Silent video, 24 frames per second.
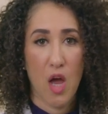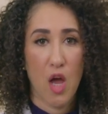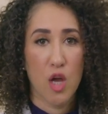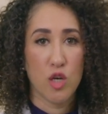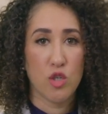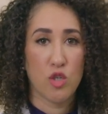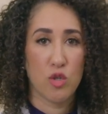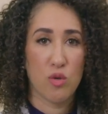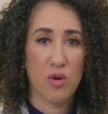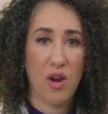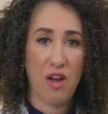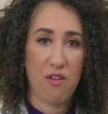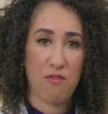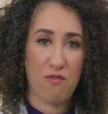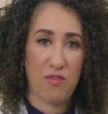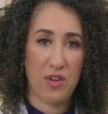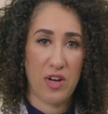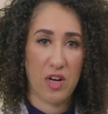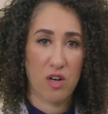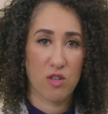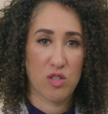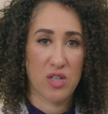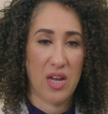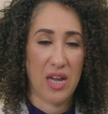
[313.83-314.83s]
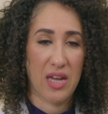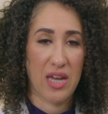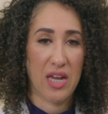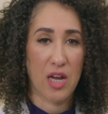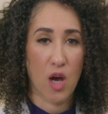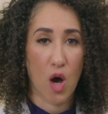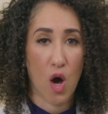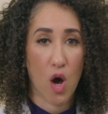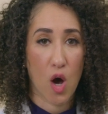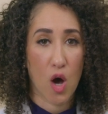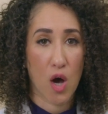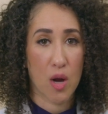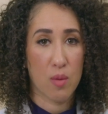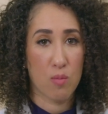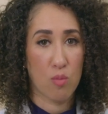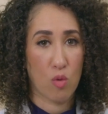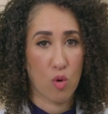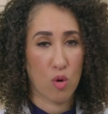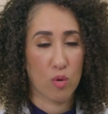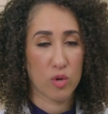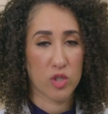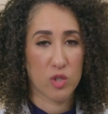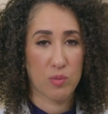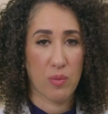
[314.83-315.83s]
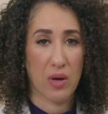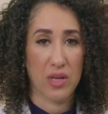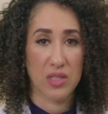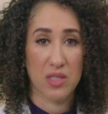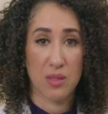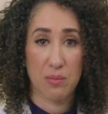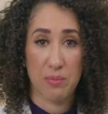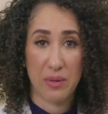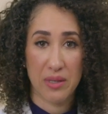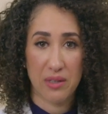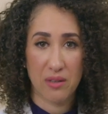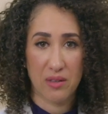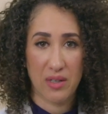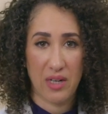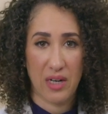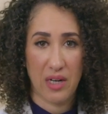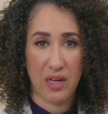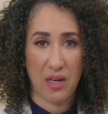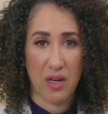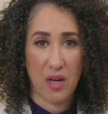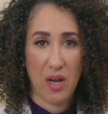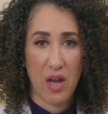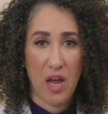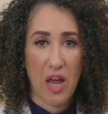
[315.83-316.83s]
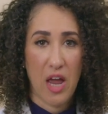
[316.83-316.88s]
Do not fear taking on more responsibility.